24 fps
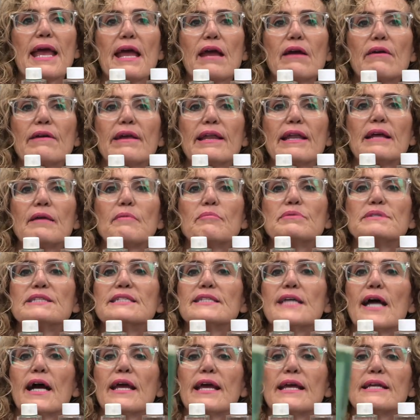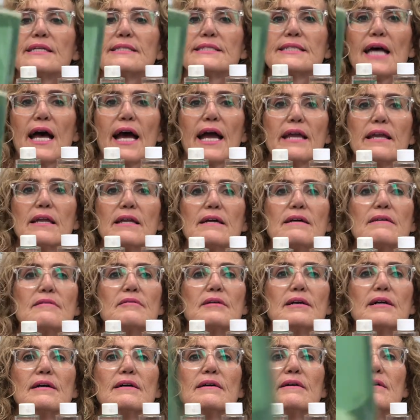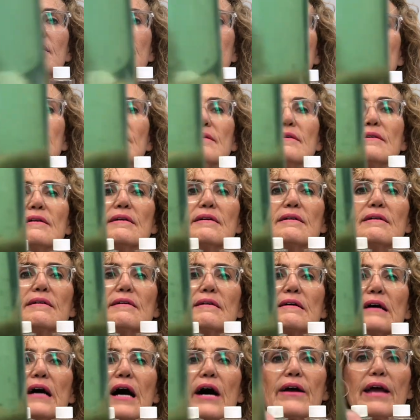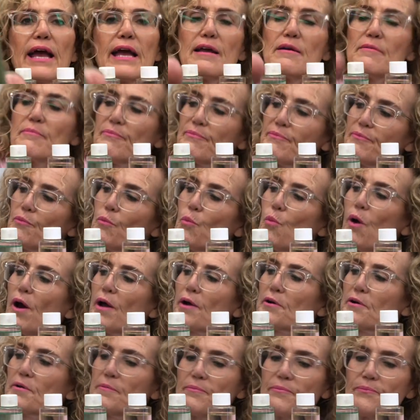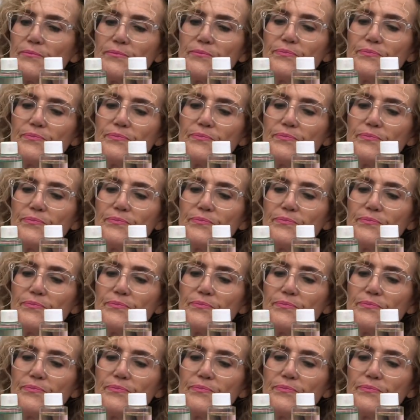air getting stuck inside. Okay, water.